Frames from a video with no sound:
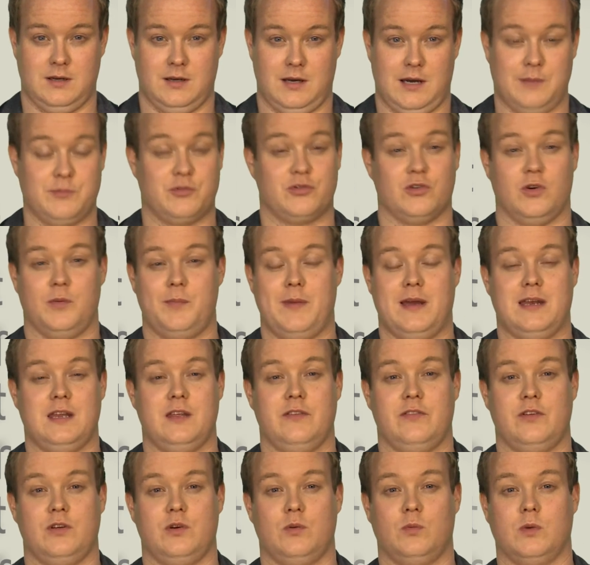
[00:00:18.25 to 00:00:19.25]
I'm sure many
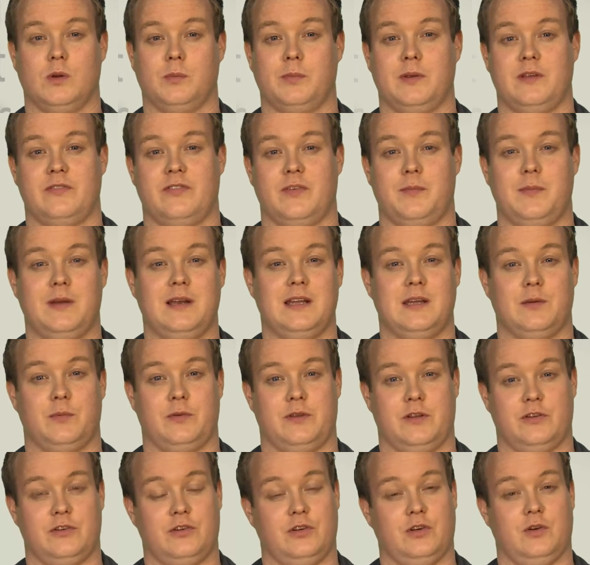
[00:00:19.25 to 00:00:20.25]
of you will be familiar
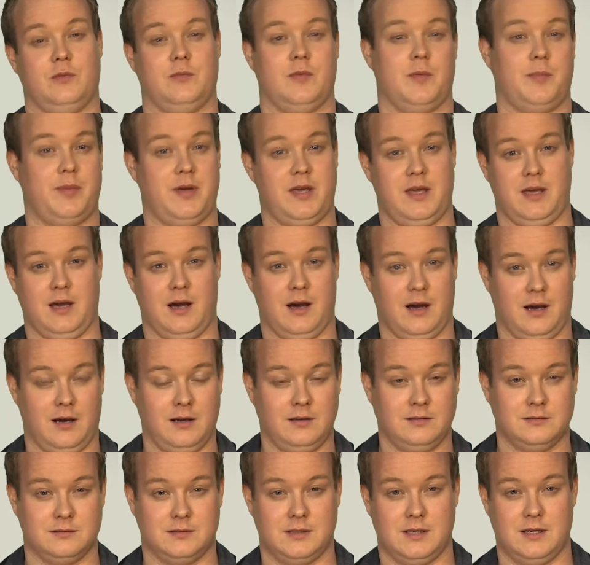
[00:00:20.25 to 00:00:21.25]
with the term
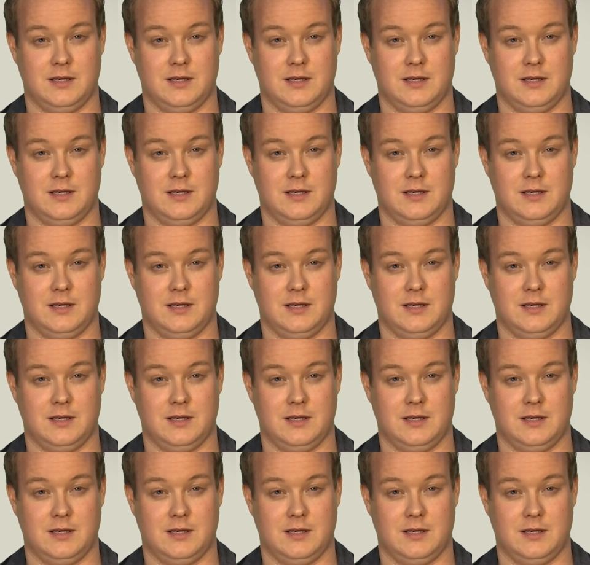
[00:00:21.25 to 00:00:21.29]
PR,